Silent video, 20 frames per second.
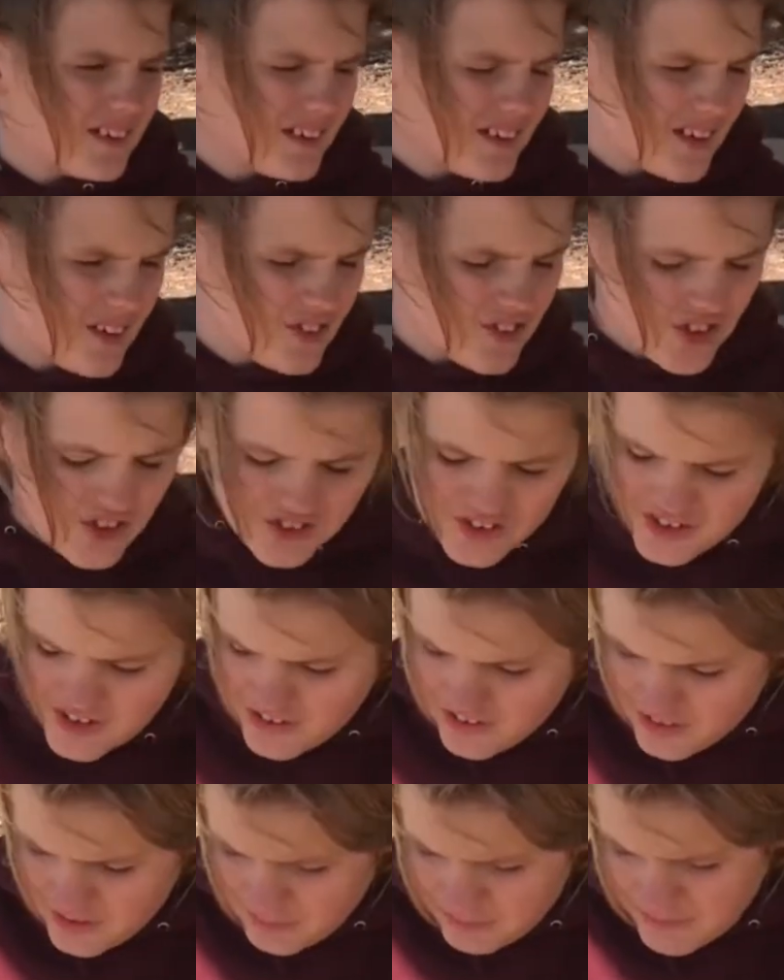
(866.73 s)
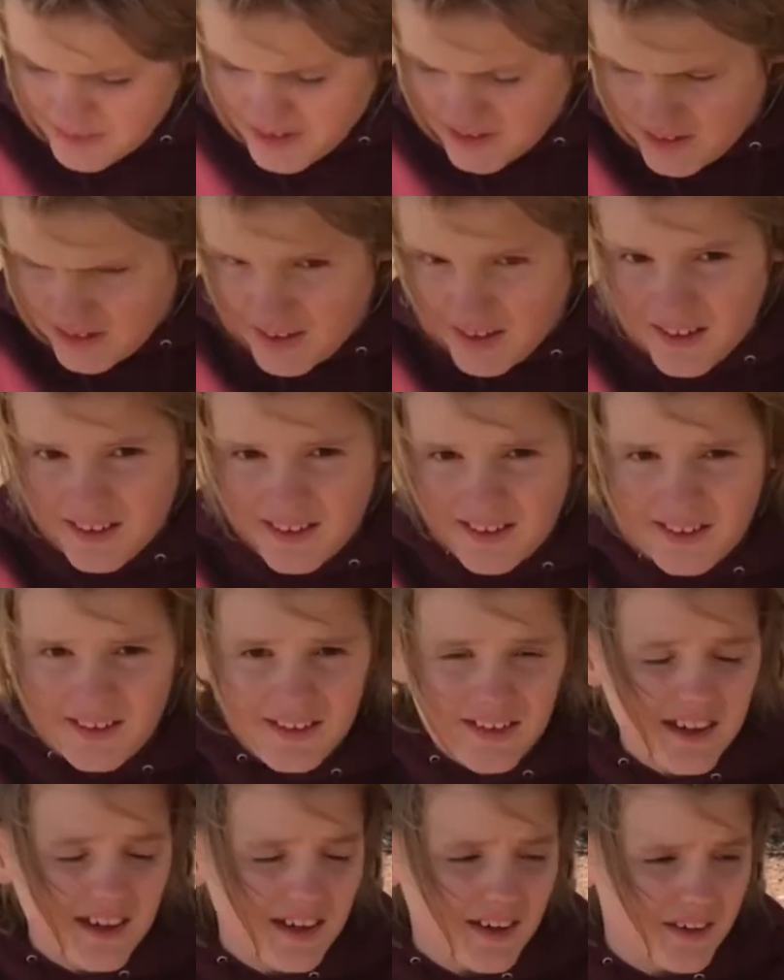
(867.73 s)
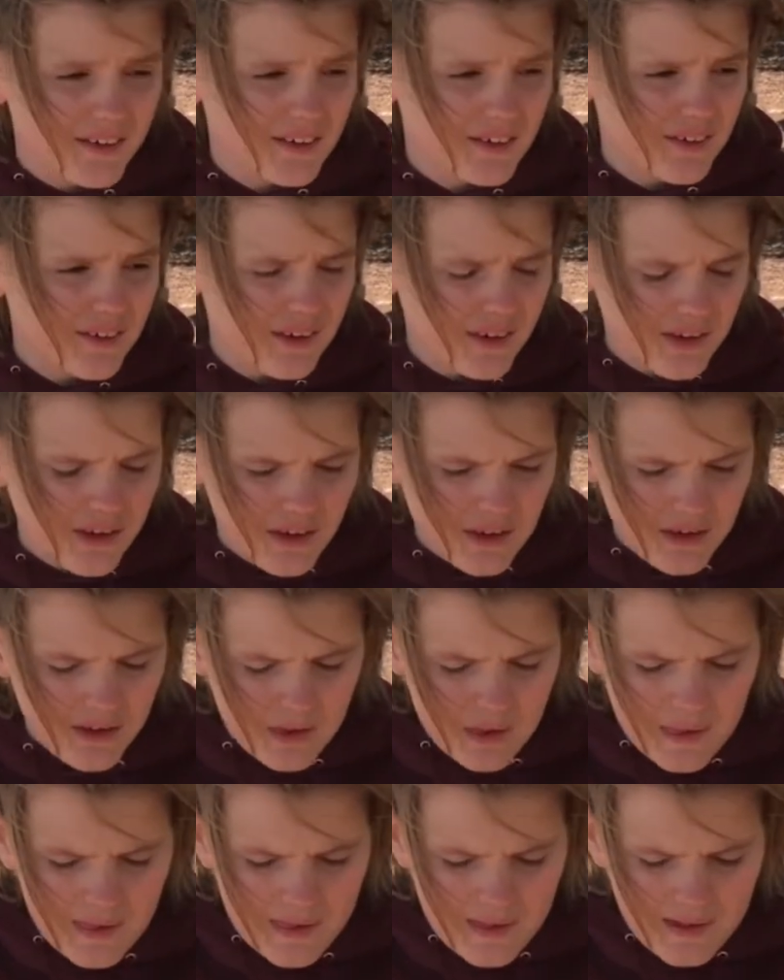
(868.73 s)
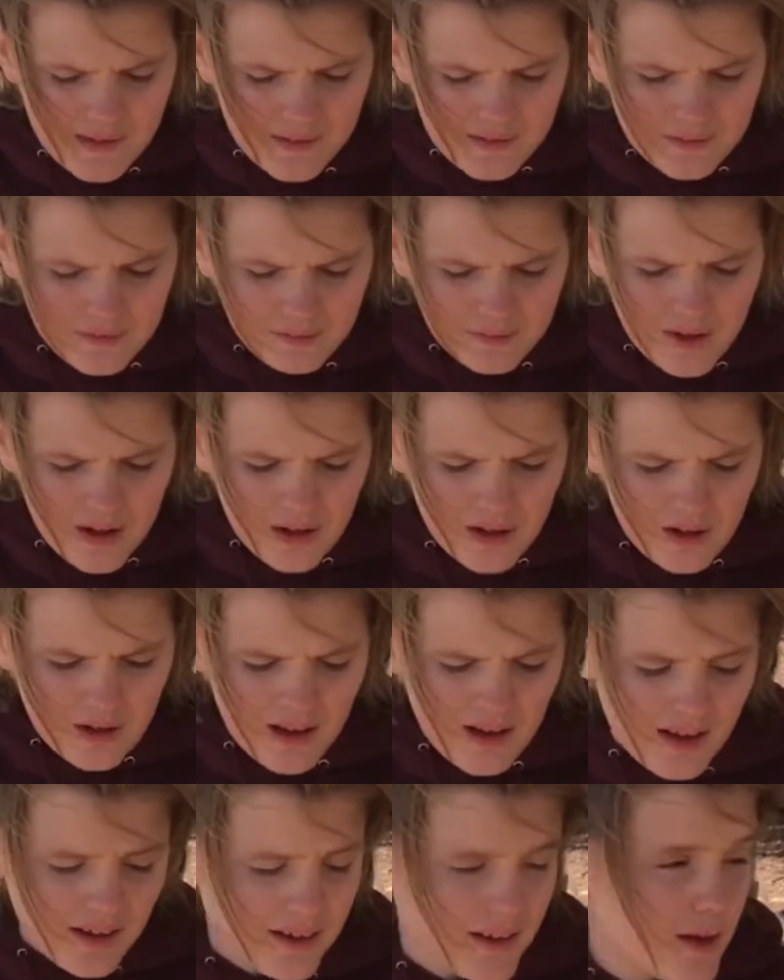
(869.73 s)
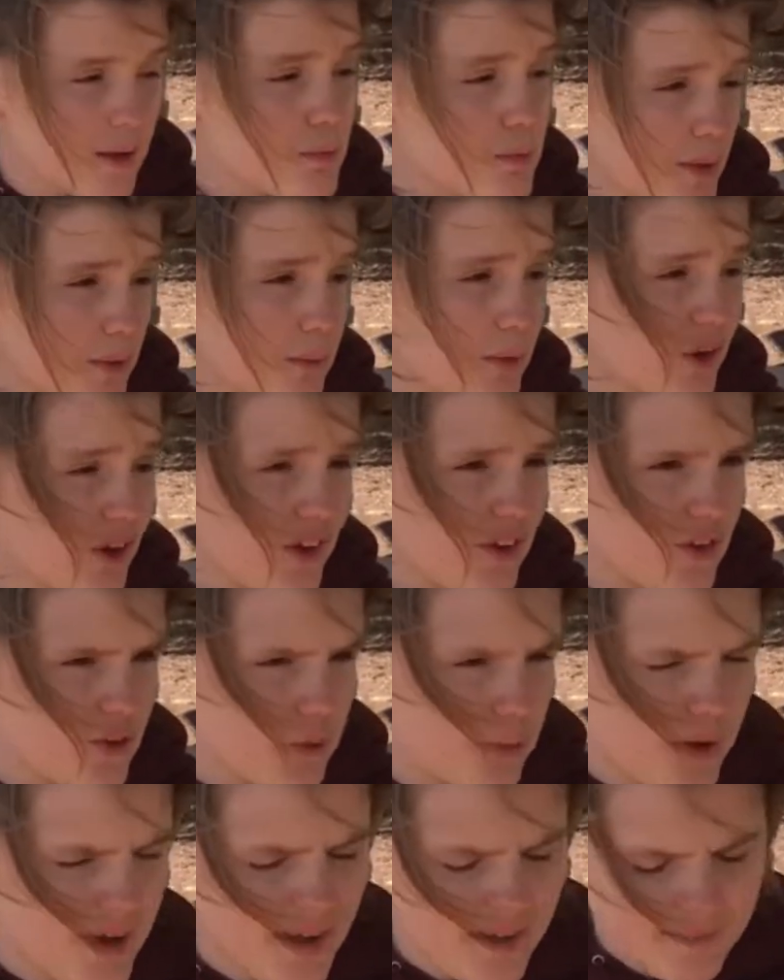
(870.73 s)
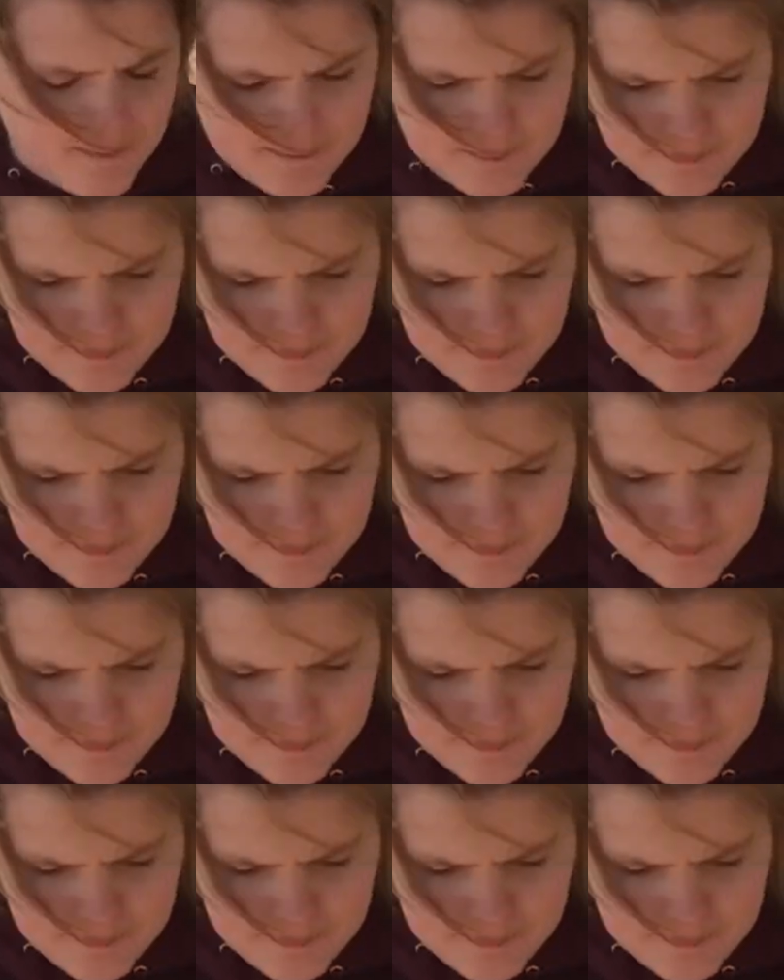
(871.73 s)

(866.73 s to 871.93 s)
so that they can't bully anymore. He makes money from it. The part I don't like, so the guy